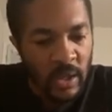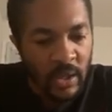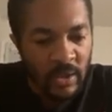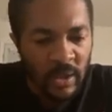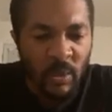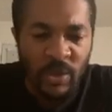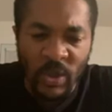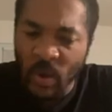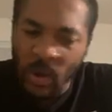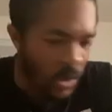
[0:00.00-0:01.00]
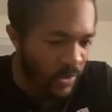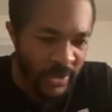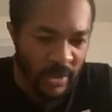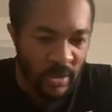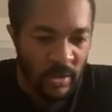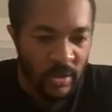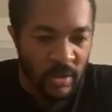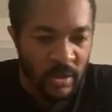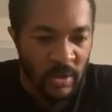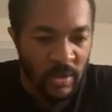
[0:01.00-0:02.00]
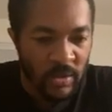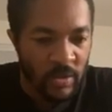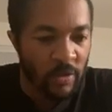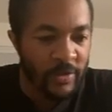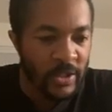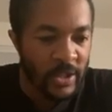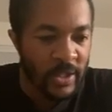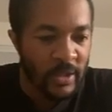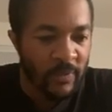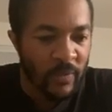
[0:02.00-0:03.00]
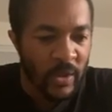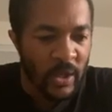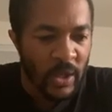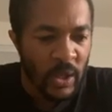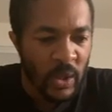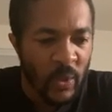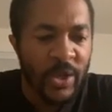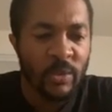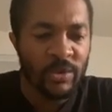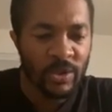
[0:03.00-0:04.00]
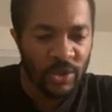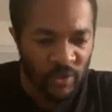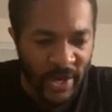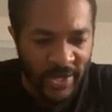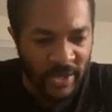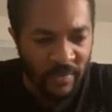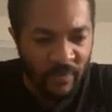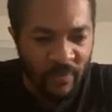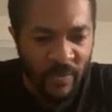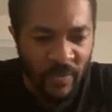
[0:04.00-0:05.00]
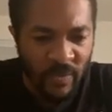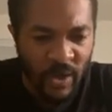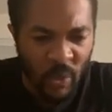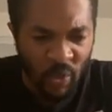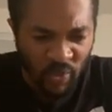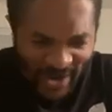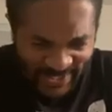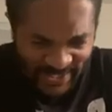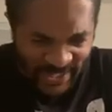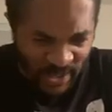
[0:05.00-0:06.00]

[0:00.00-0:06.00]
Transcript: It was horrid, Sophie said. We used to dread it. There were rats down